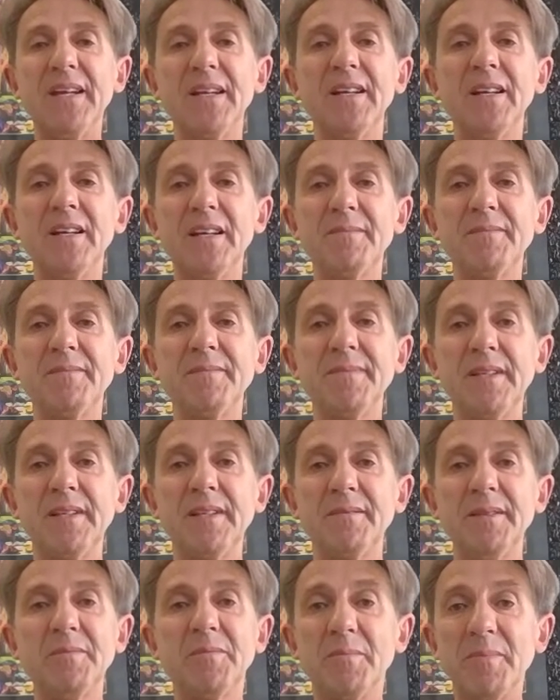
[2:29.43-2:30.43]

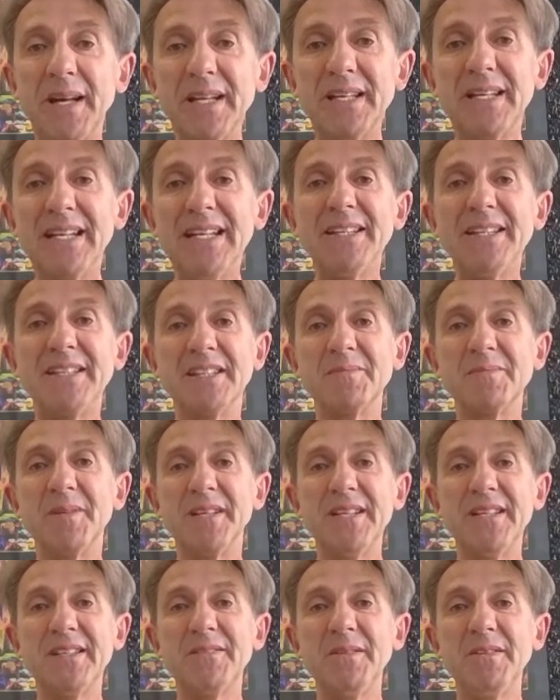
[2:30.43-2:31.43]
You may need this
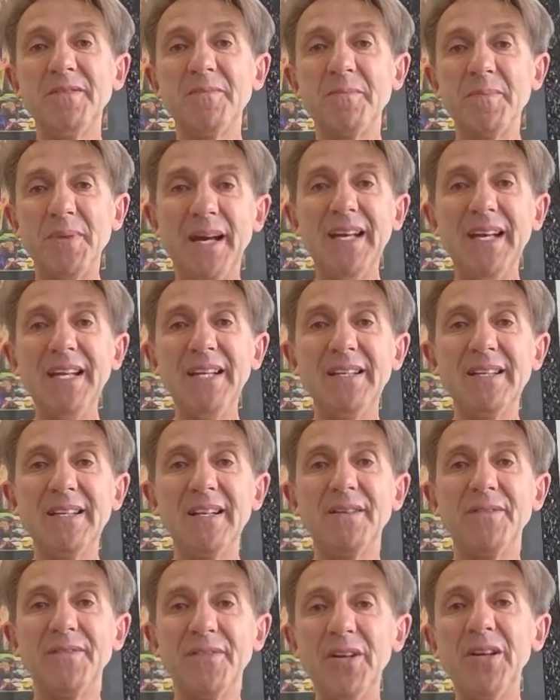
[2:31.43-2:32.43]
money to even pay
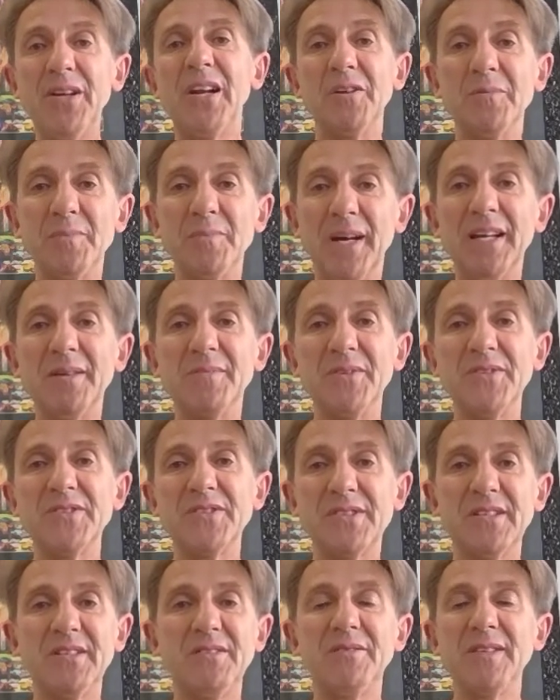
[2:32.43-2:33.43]
furlough
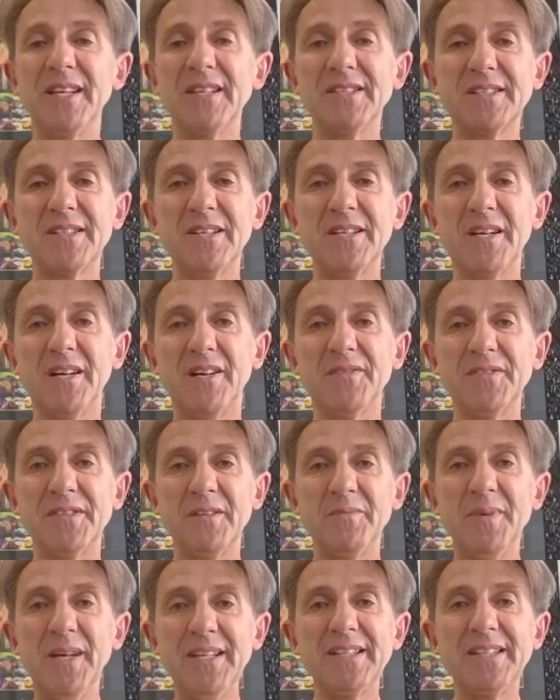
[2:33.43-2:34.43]
payments to their staff. So
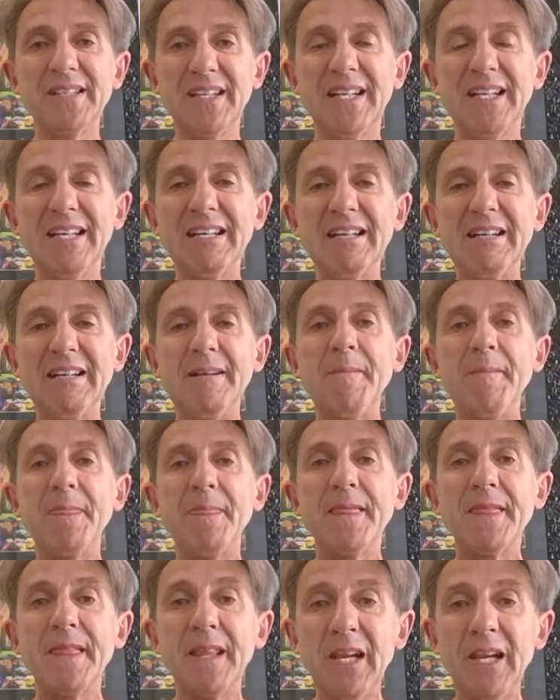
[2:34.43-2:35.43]
basically,
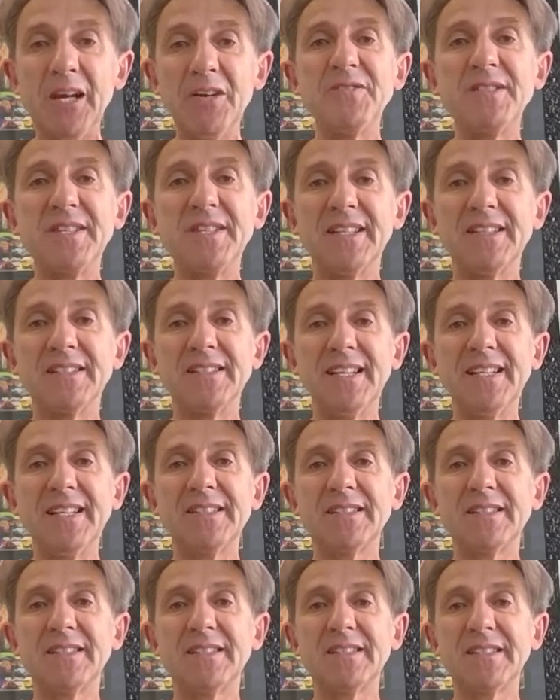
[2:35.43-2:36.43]
the loans
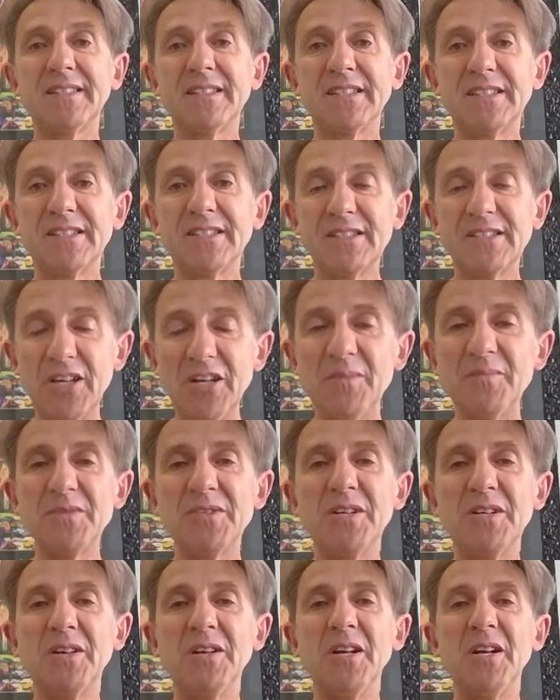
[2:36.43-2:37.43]
exist, the terms
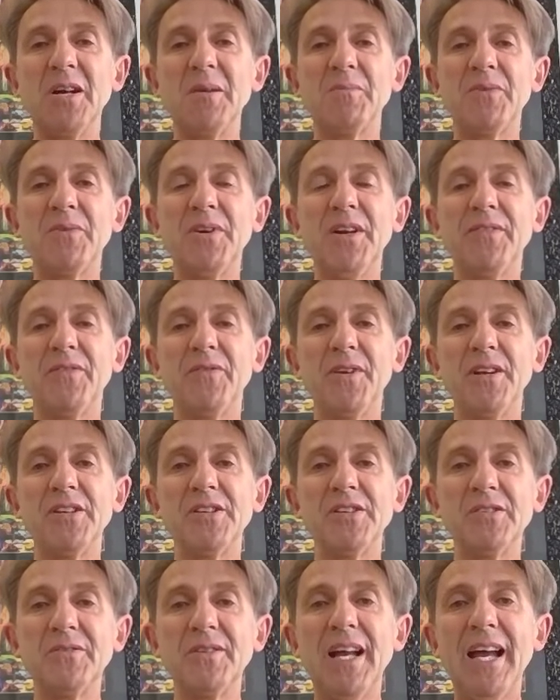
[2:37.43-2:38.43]
are
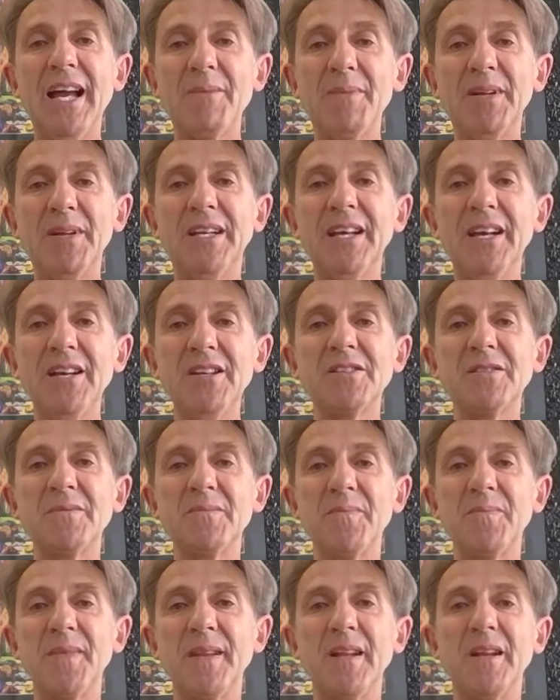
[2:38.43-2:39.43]
preferential,
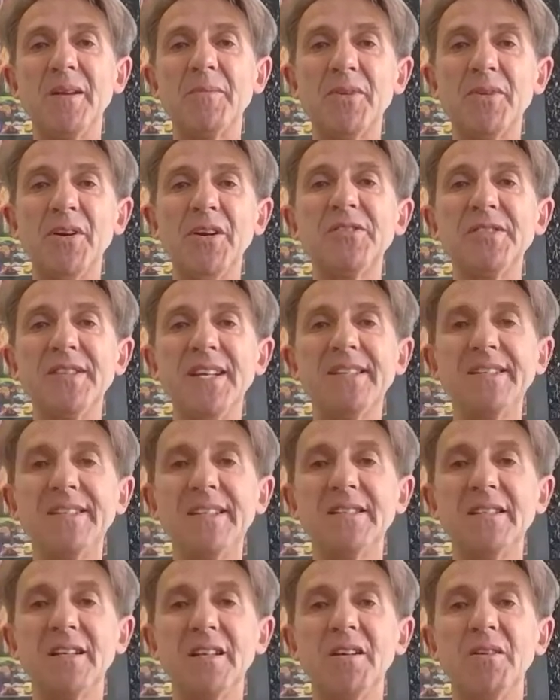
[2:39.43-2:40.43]
application process
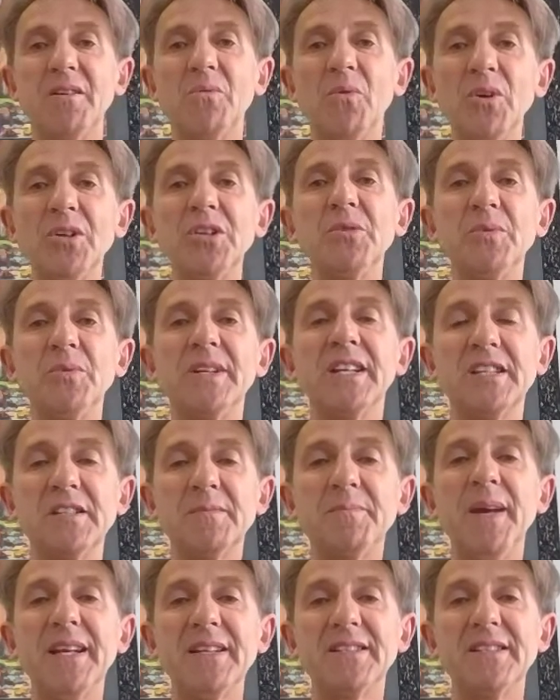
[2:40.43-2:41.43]
is what you would
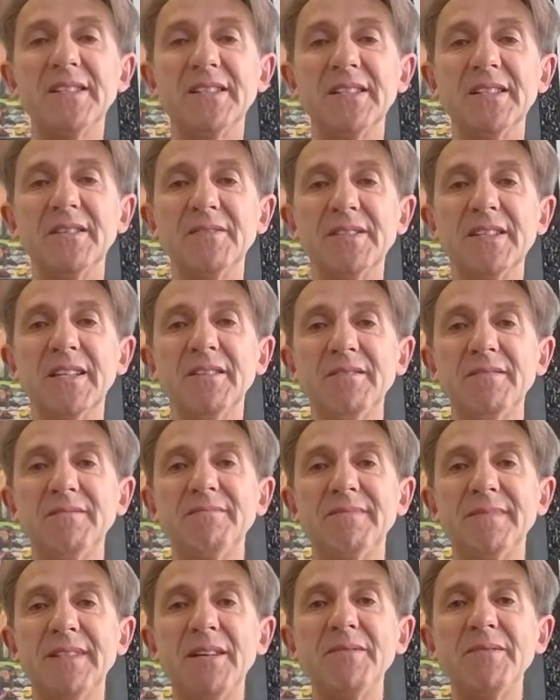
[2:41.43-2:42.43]
expect it to. So
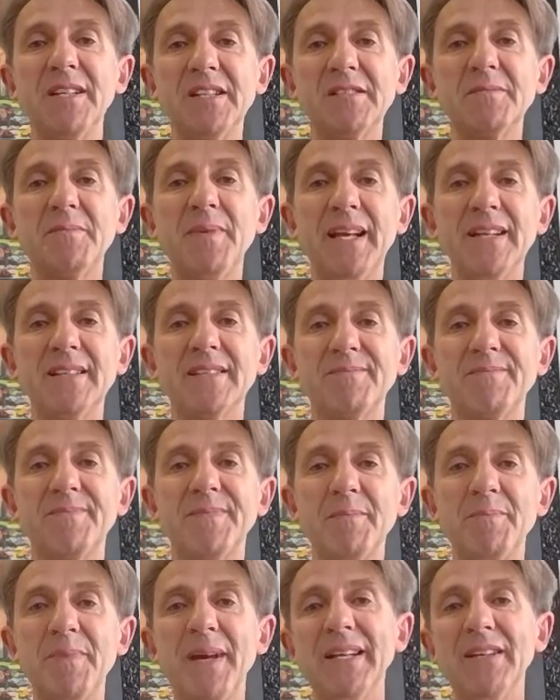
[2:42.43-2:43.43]
don't expect
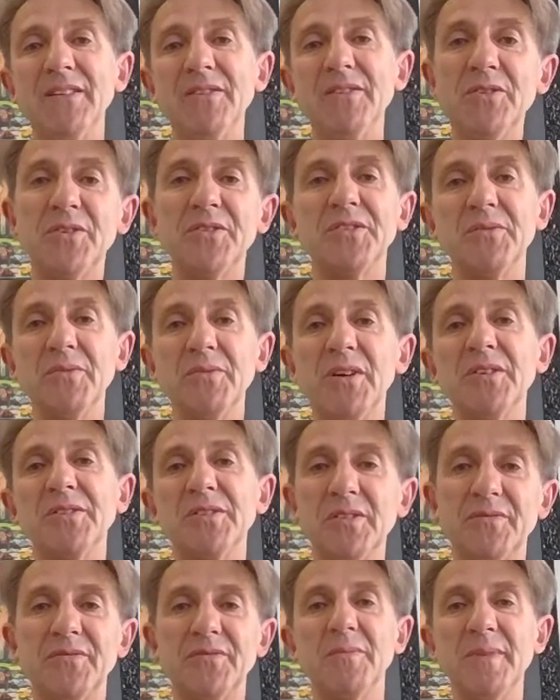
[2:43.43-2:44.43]
the bank not to ask
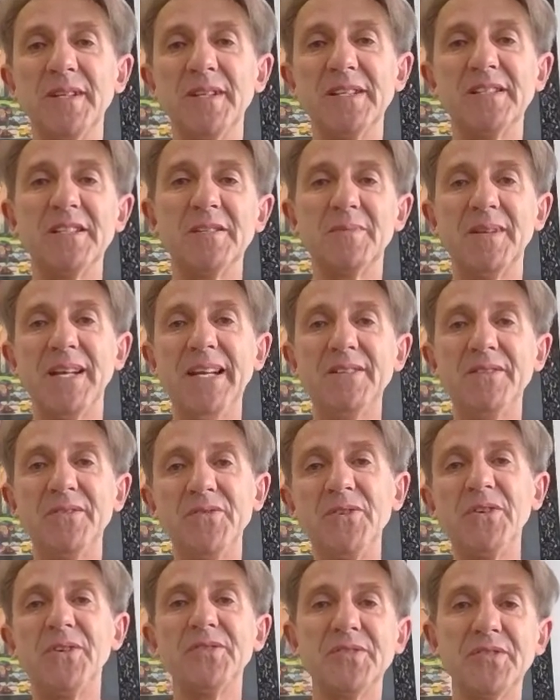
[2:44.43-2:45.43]
you for a business plan or
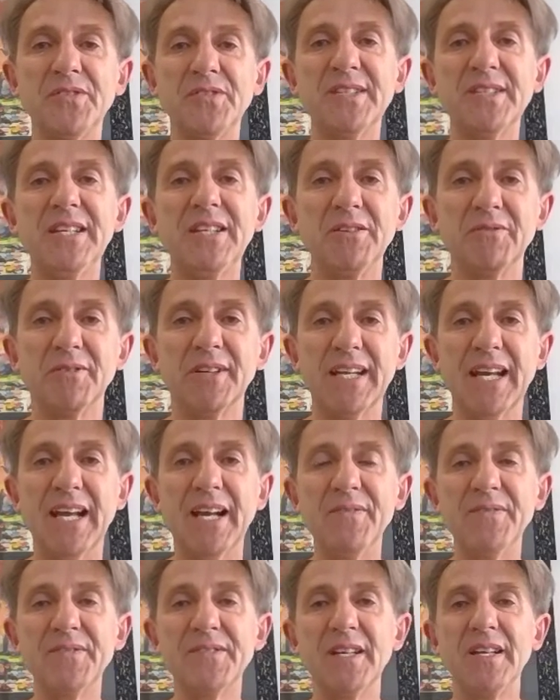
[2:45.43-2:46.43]
not to see your
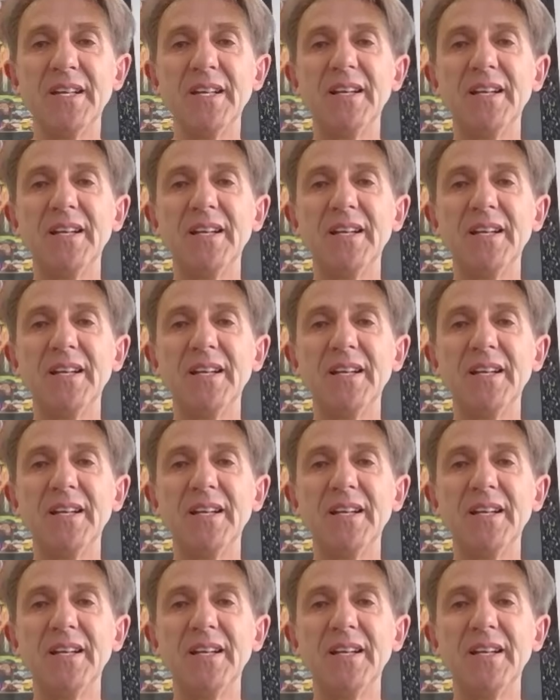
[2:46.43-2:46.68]
accounts.